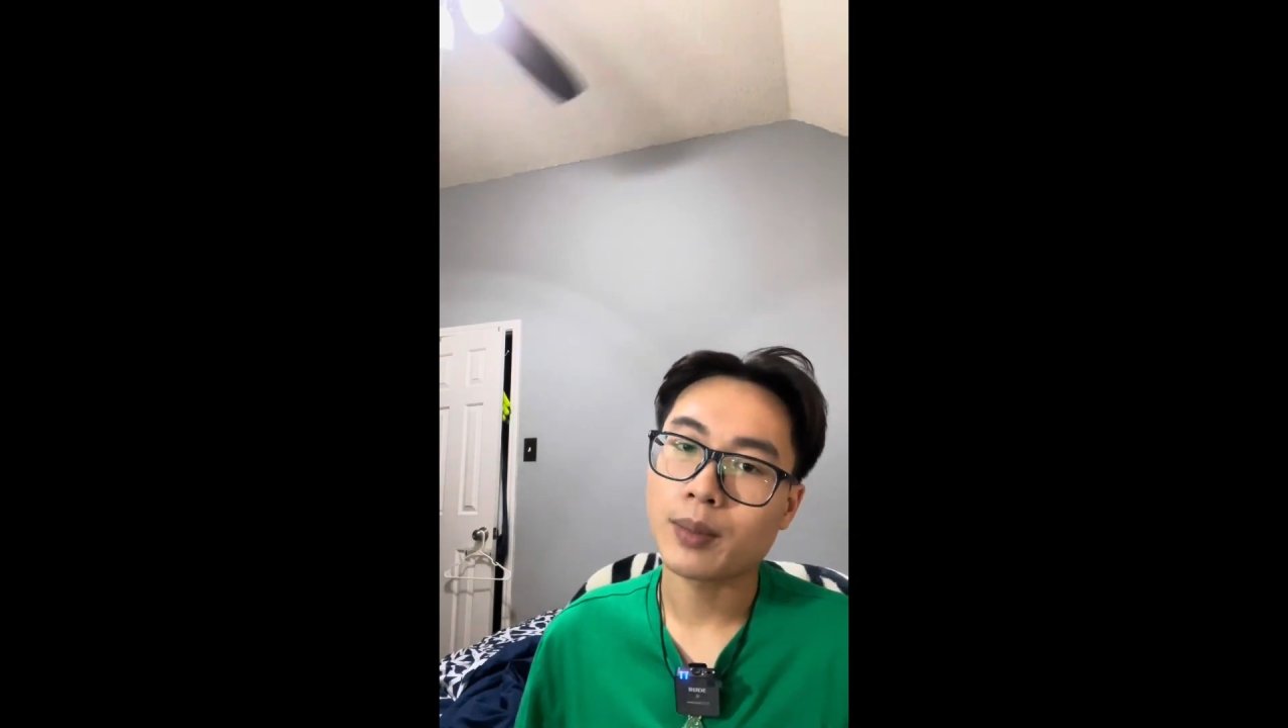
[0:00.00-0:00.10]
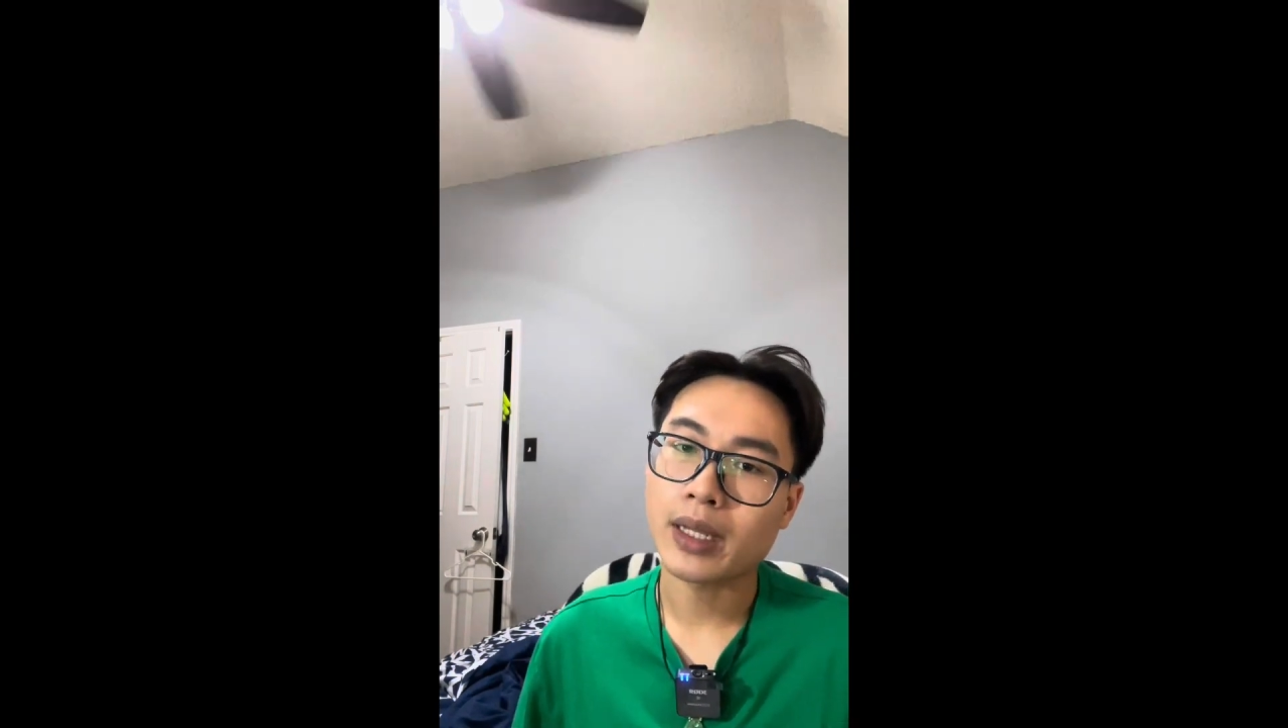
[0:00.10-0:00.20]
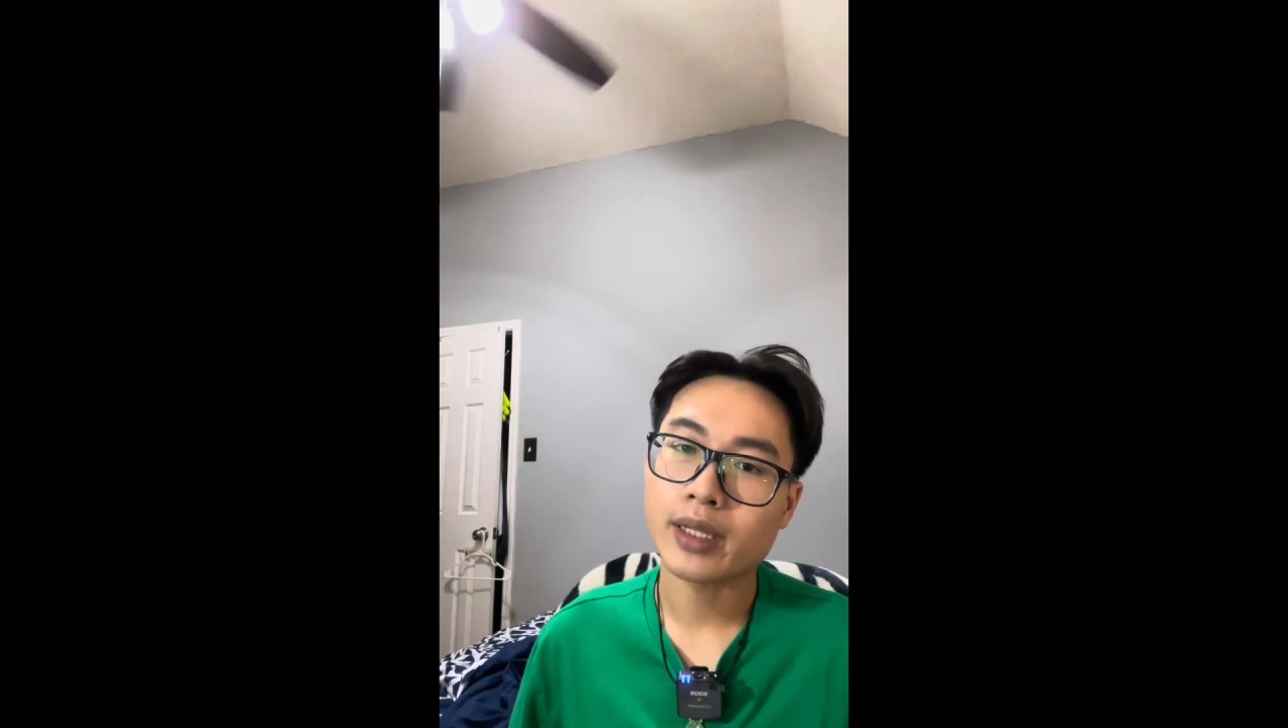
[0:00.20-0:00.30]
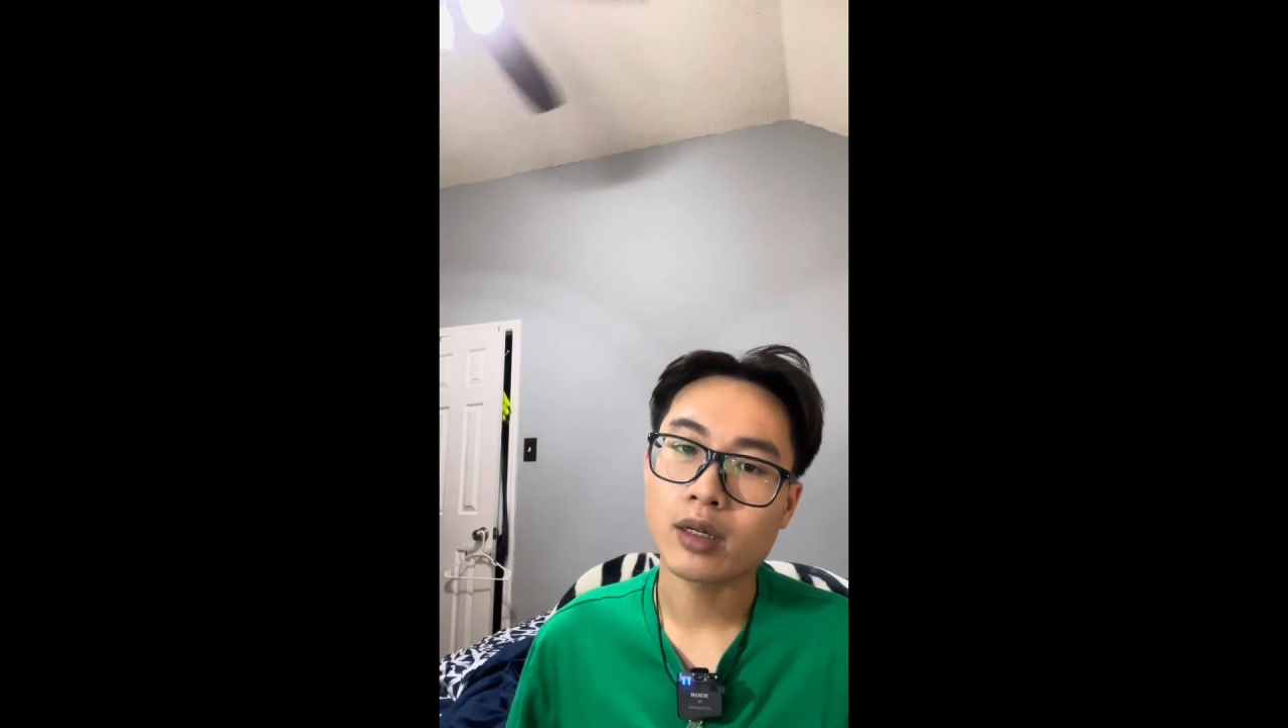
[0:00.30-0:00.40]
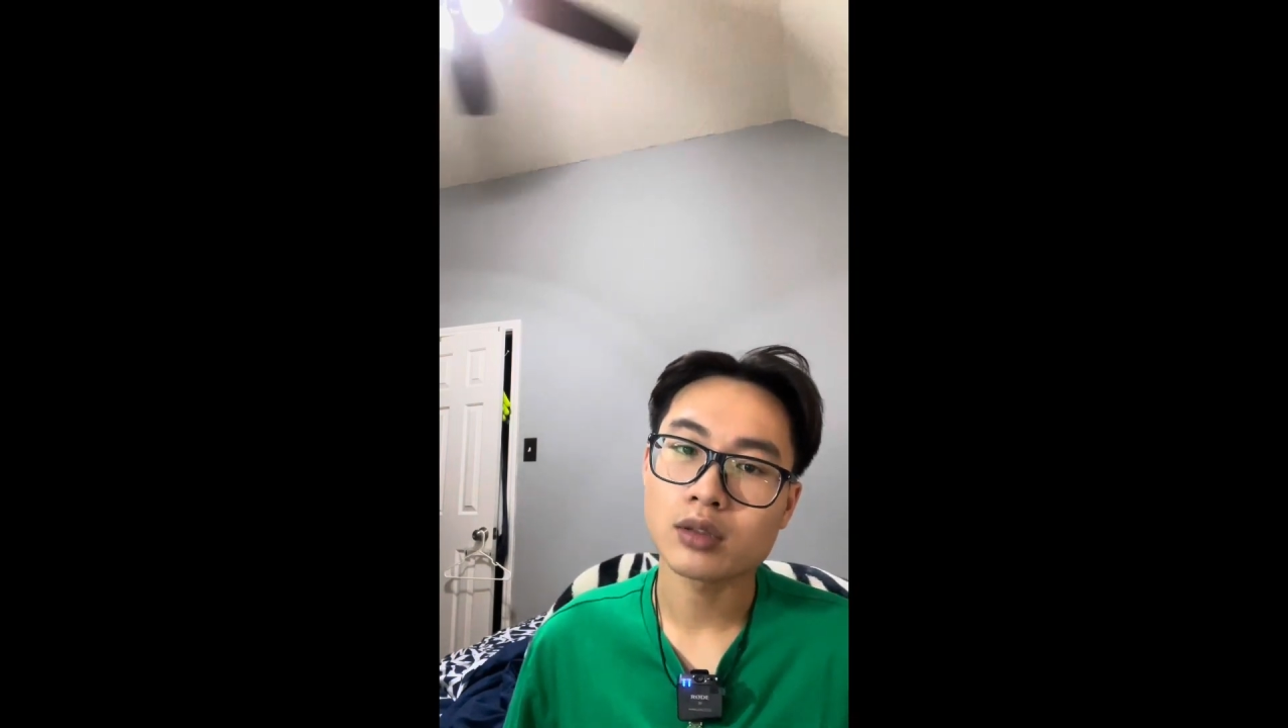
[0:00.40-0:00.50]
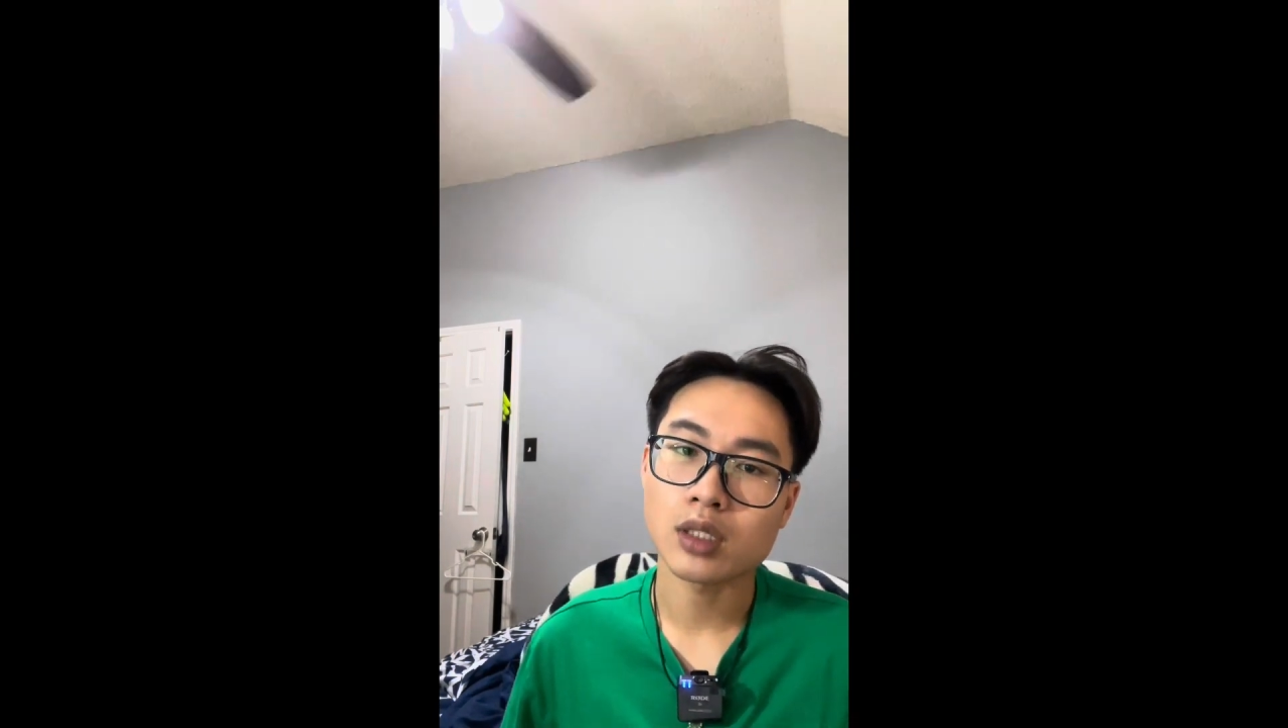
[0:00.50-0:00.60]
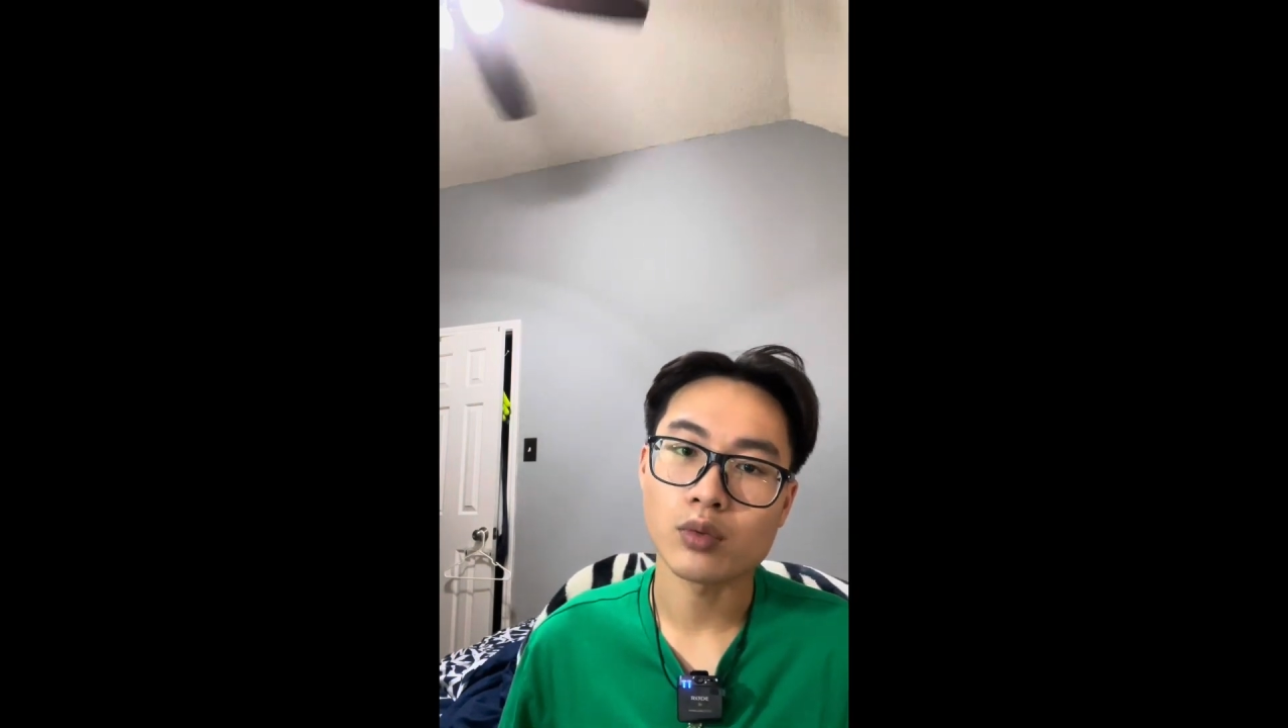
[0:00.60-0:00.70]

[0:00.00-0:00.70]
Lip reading: I think it was on